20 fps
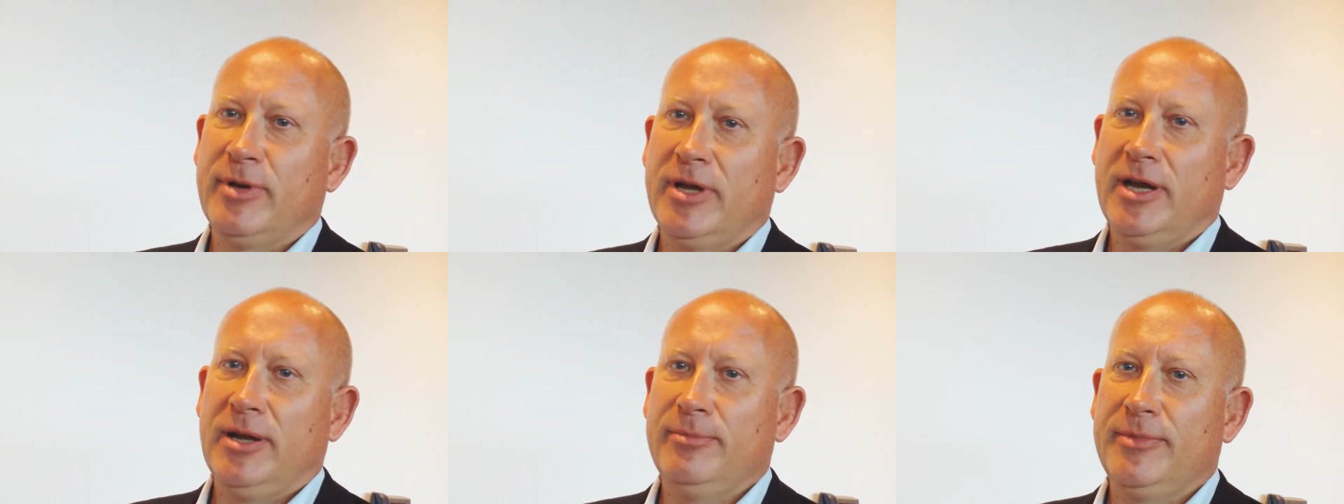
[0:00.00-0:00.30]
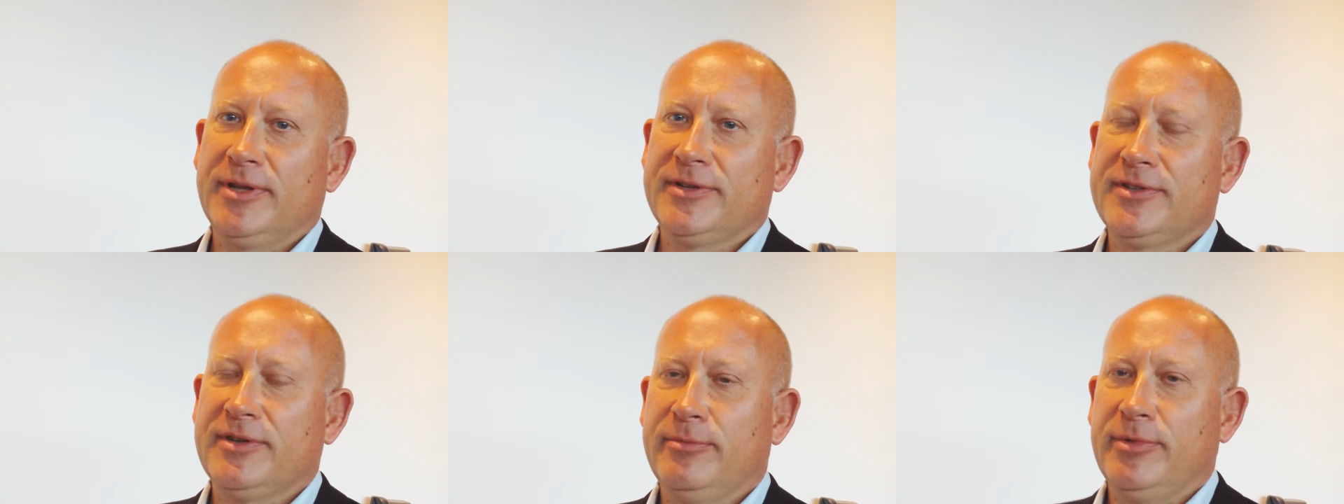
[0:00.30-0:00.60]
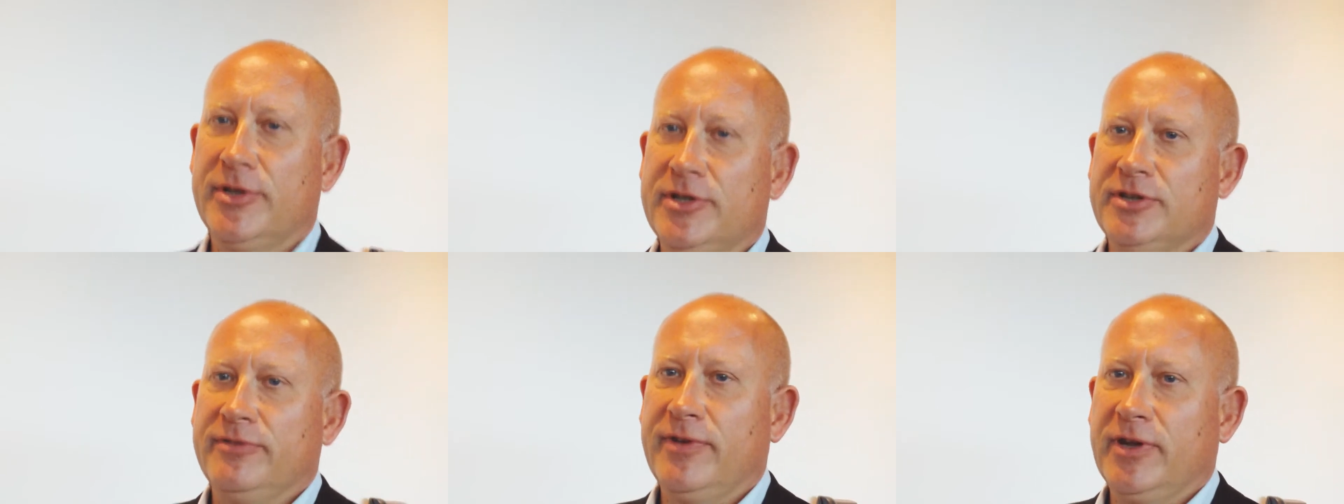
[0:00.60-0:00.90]
But I'm not so
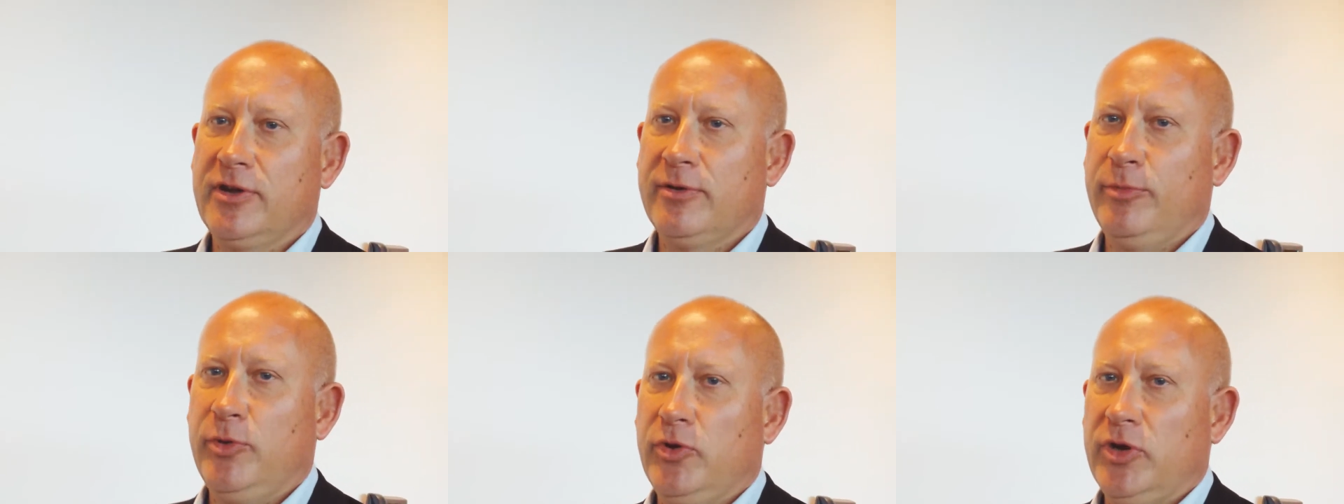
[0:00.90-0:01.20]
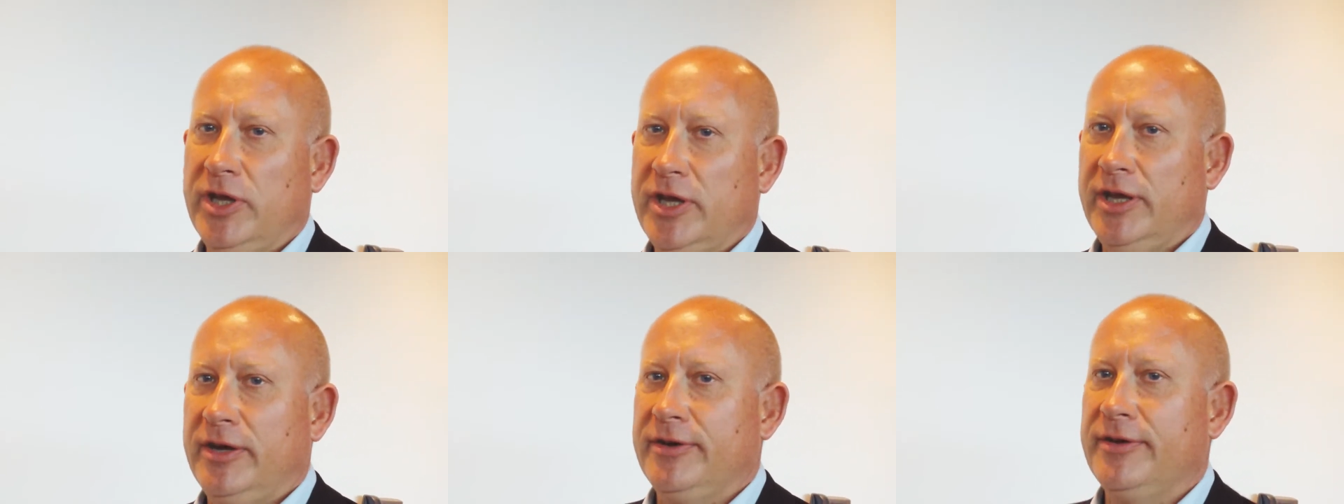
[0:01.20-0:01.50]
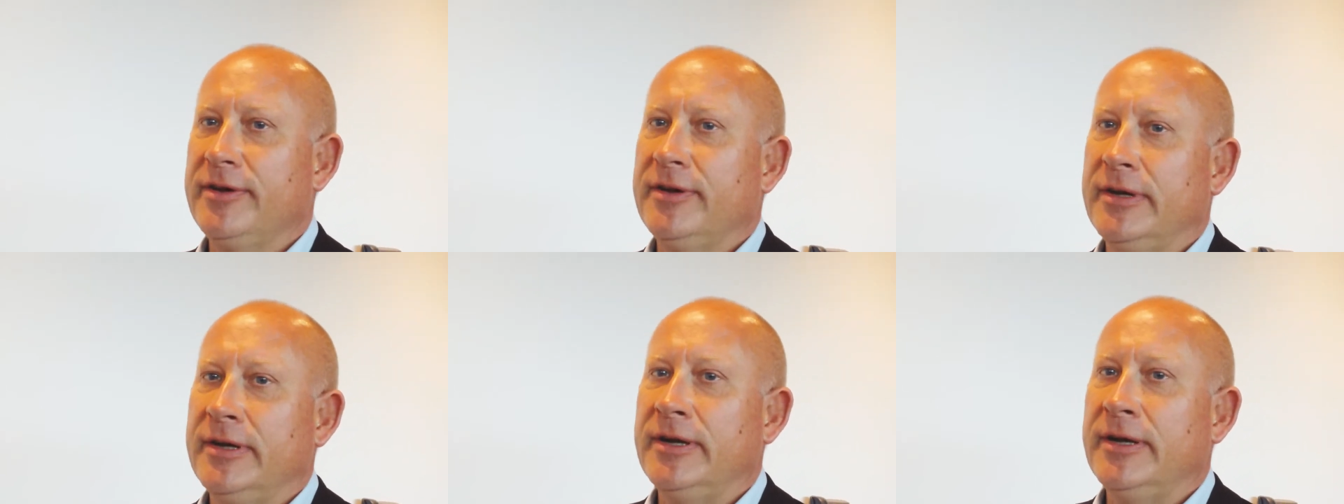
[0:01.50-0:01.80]
much of a
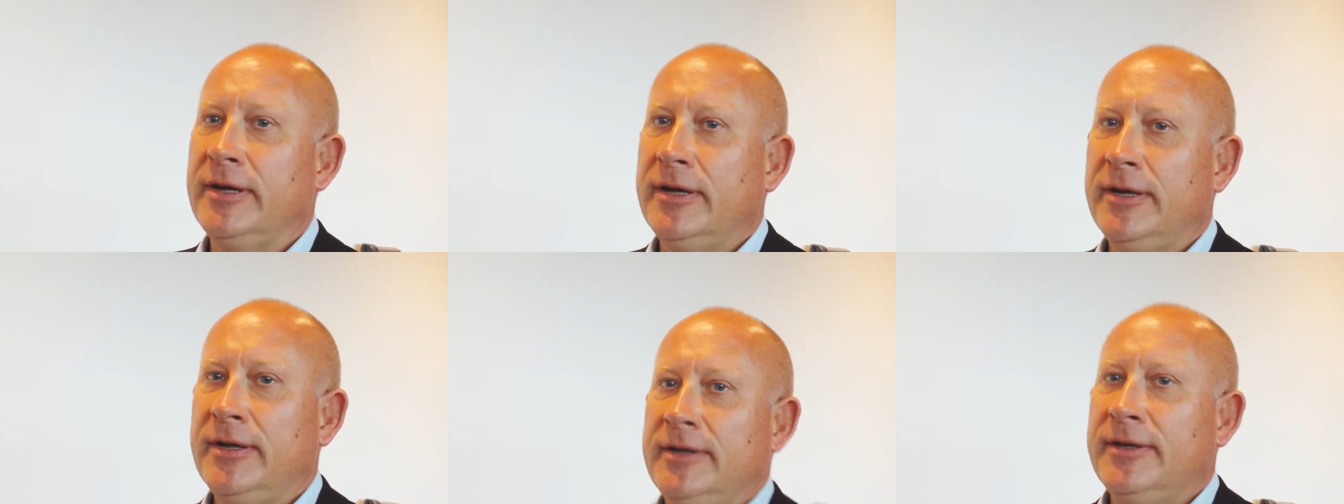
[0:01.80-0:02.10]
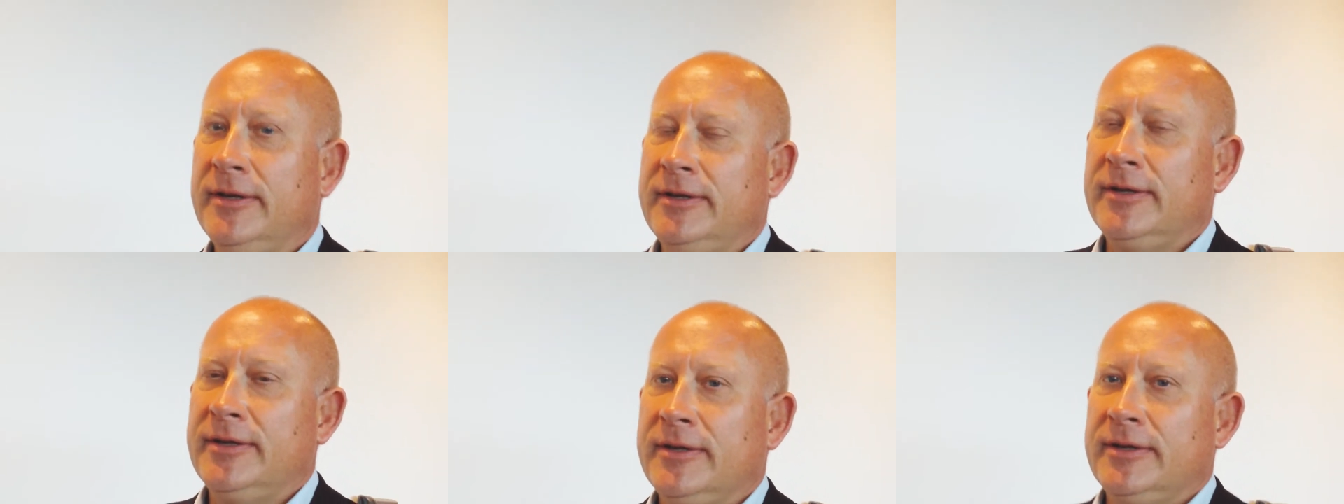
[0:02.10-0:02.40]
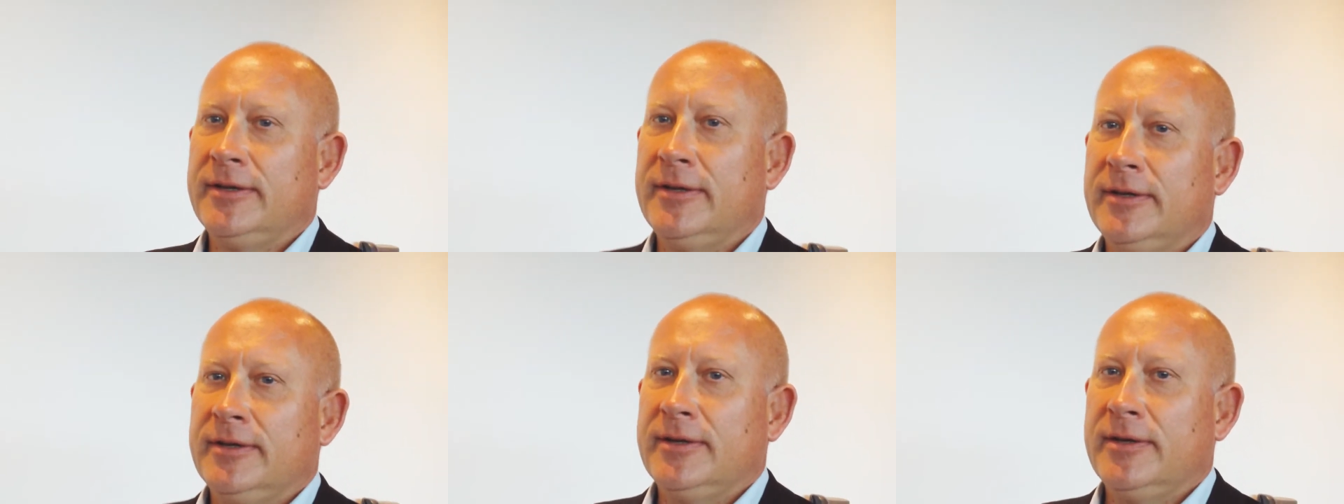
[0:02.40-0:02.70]
communicator.
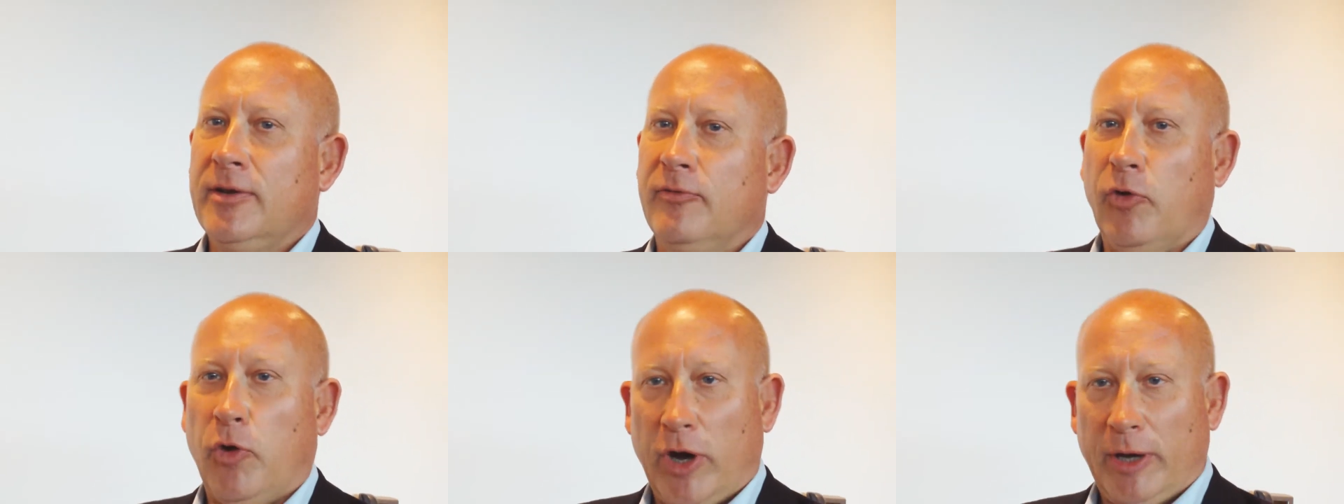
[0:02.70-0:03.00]
Okay.